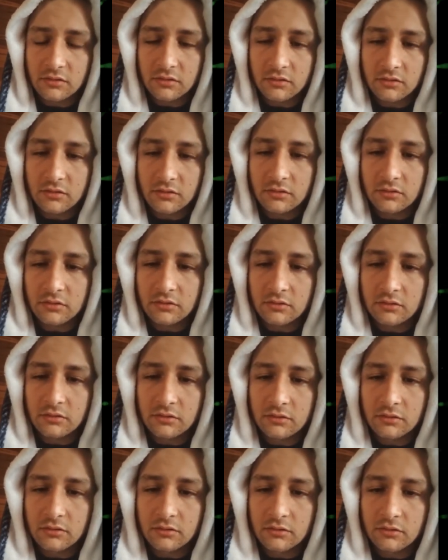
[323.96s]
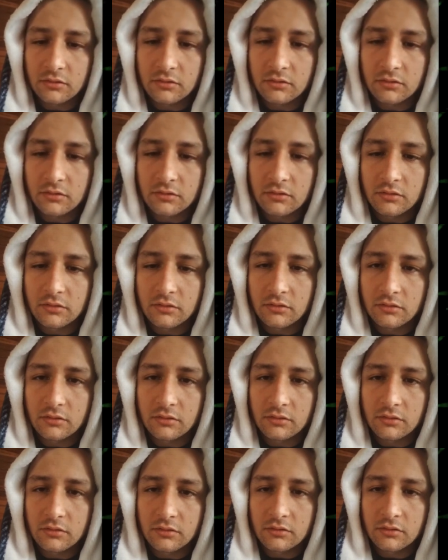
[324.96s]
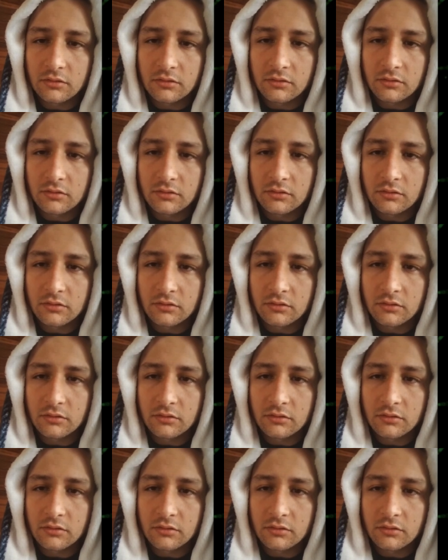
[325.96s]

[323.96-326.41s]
(no one is talking)